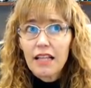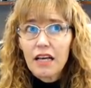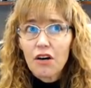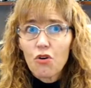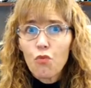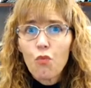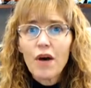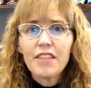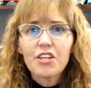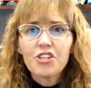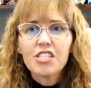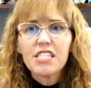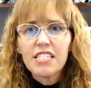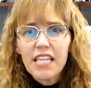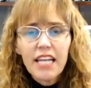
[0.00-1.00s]
When they're
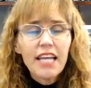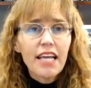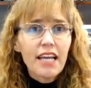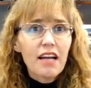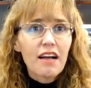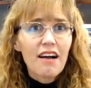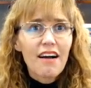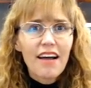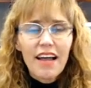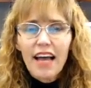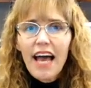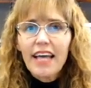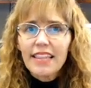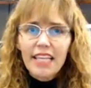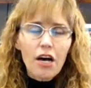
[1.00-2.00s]
sitting
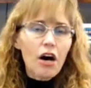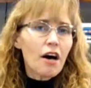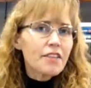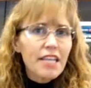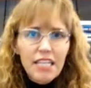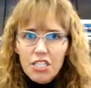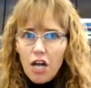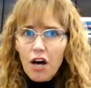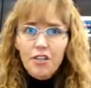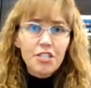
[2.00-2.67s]
at the, on, the, on the